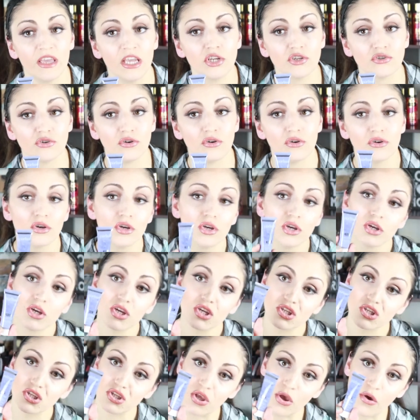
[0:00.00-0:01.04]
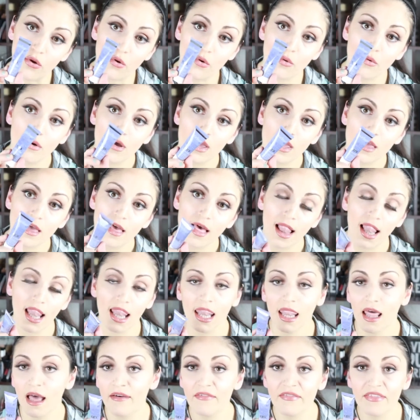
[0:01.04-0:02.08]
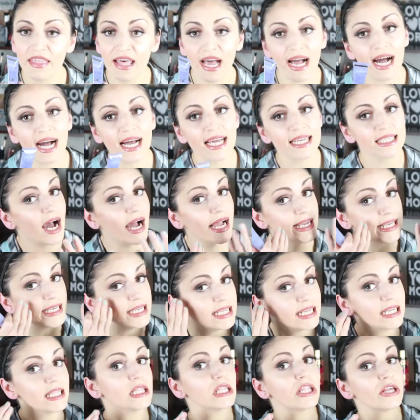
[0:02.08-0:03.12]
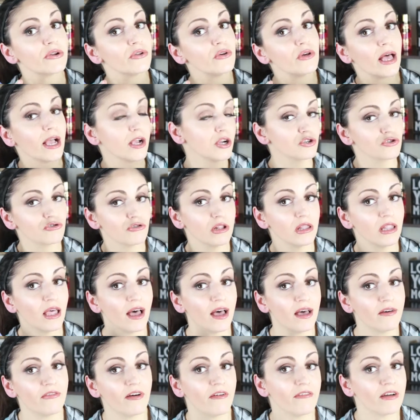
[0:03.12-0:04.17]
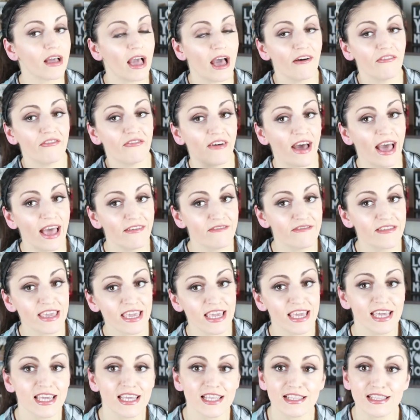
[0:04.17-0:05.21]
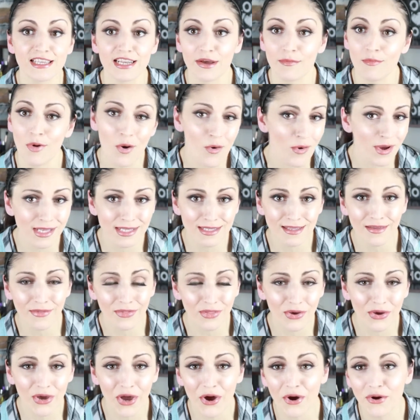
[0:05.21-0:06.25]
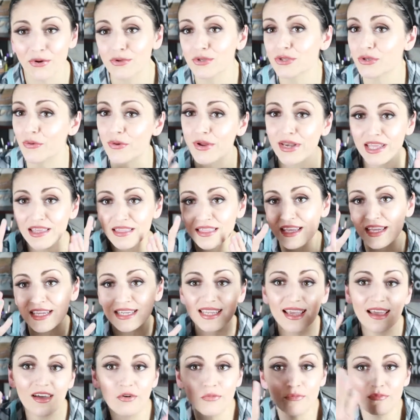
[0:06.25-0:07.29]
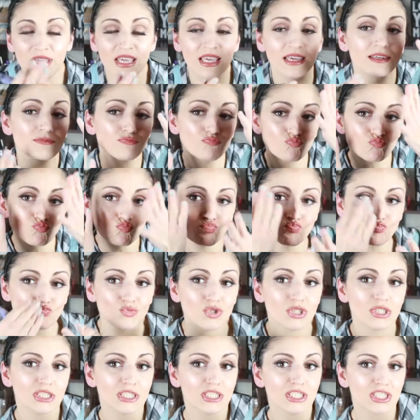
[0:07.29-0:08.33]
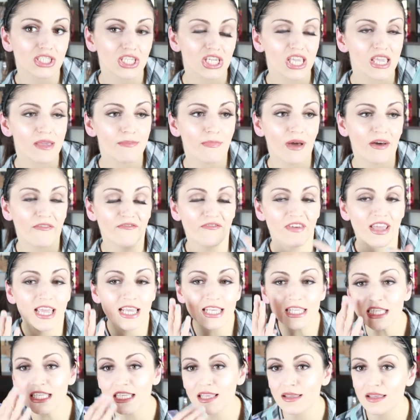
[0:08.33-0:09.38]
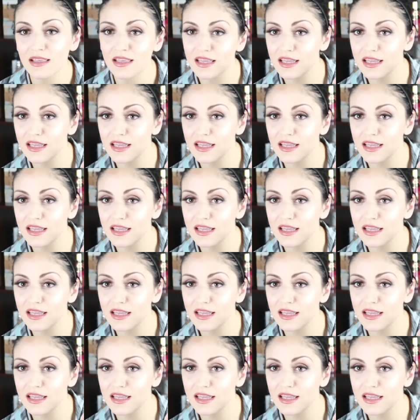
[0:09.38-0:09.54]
facial. So love that. I need a little extra love. I've got 5 kids and I'm always on the go. So anything to help me keep my face